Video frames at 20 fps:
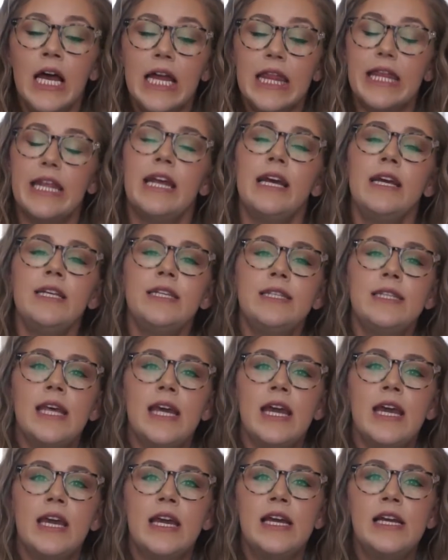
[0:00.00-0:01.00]
the next
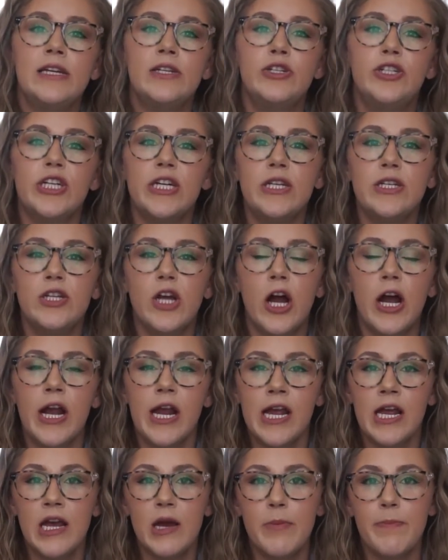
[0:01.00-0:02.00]
thing is just
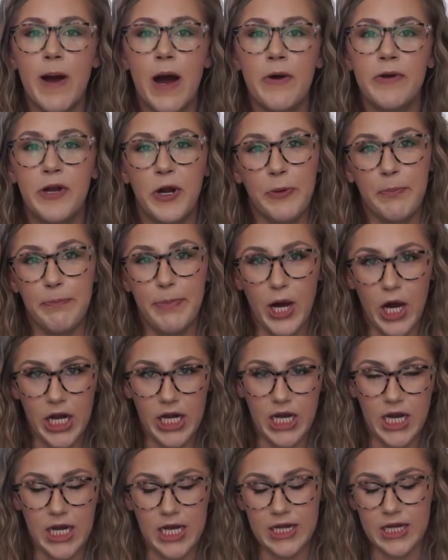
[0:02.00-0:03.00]
talking about your
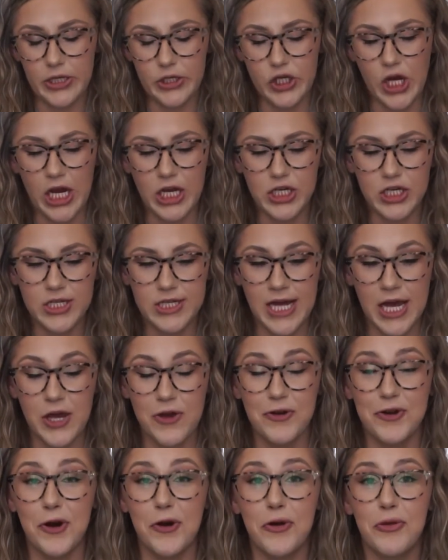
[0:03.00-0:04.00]
body and the changes that
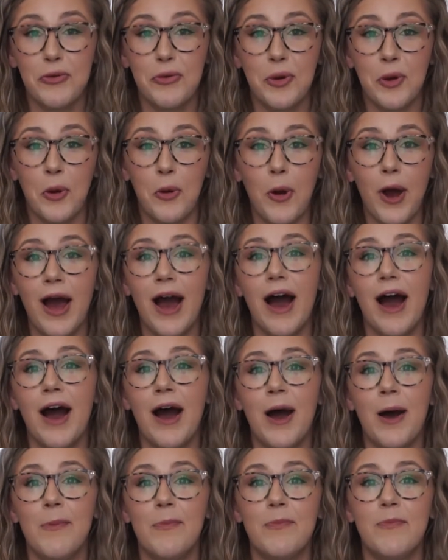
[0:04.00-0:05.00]
you go through
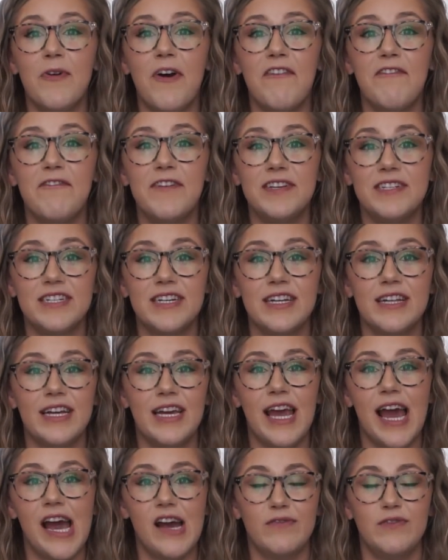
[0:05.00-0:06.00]
um,
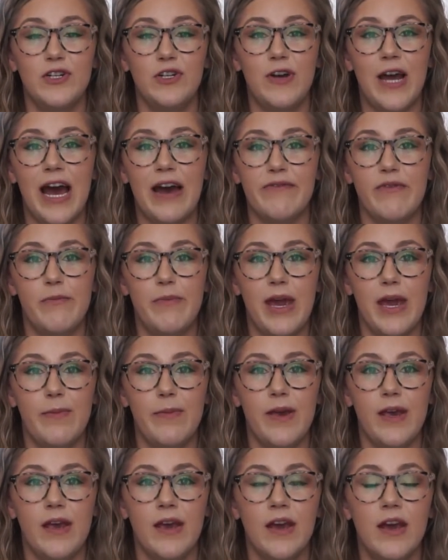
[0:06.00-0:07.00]
physically after you have a
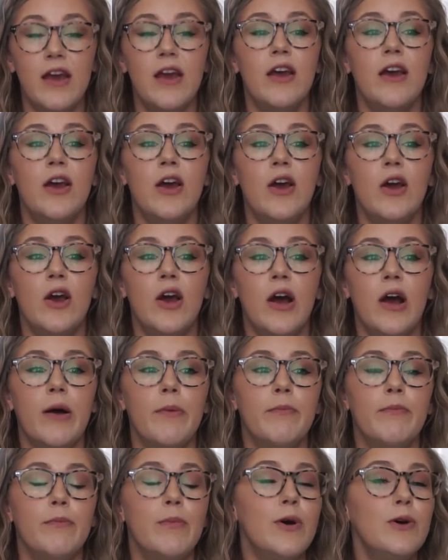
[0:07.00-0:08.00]
baby.
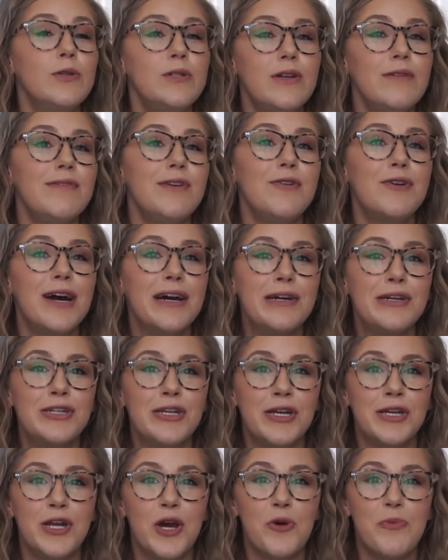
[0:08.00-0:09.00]
Most of you guys
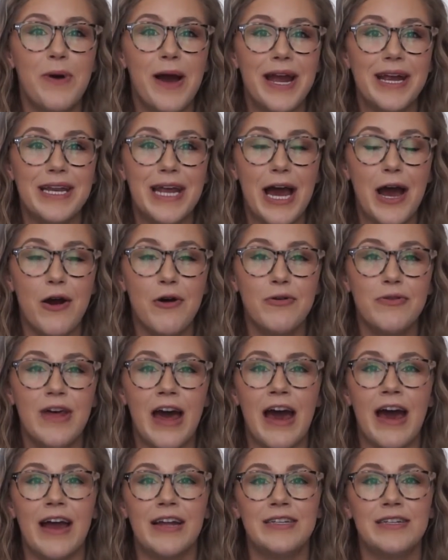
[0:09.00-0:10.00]
should know by now
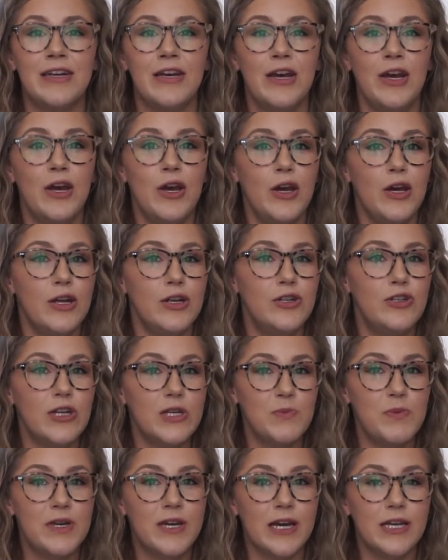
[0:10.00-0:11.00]
that
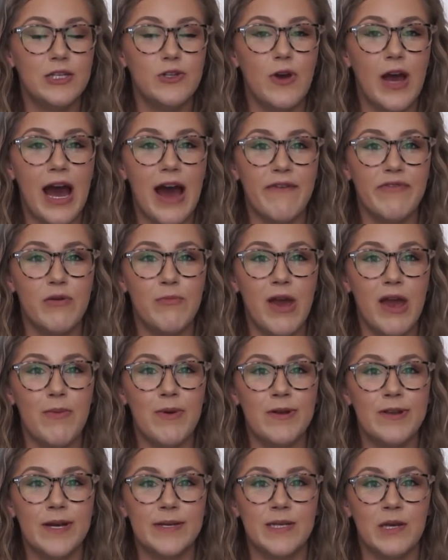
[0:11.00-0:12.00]
just because you have the
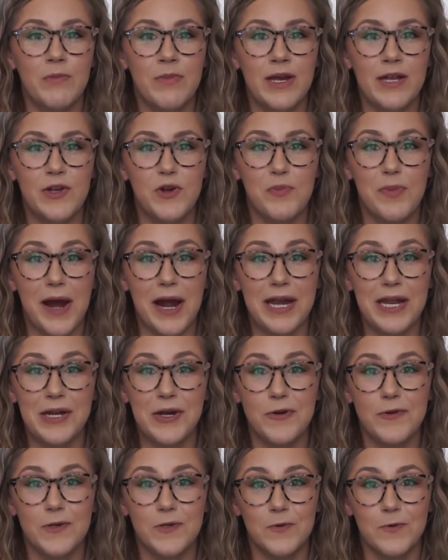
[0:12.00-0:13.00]
baby doesn't mean your body
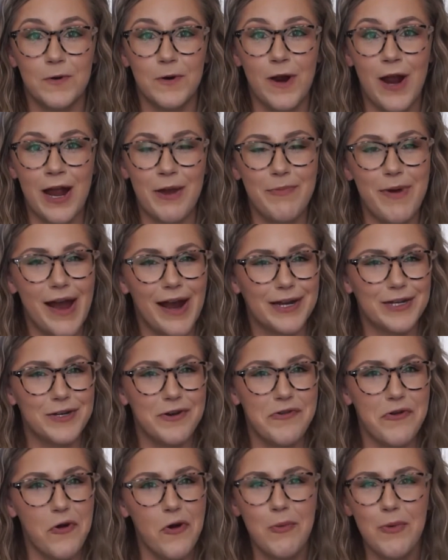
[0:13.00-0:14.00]
goes right back
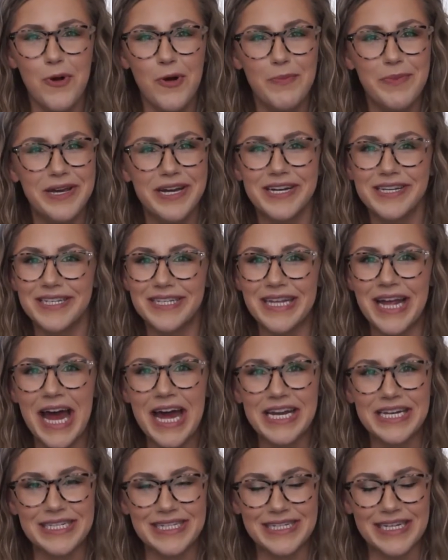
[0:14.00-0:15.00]
to normal because
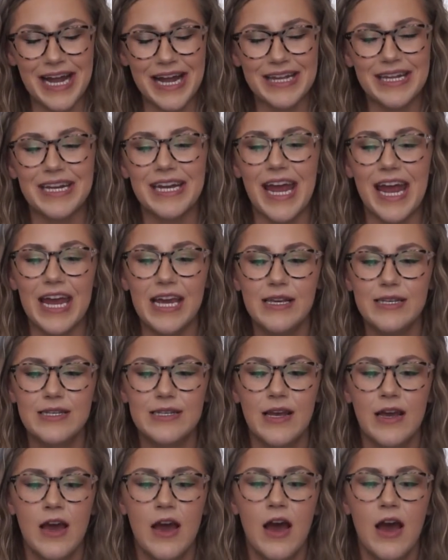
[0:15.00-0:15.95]
that is not the case.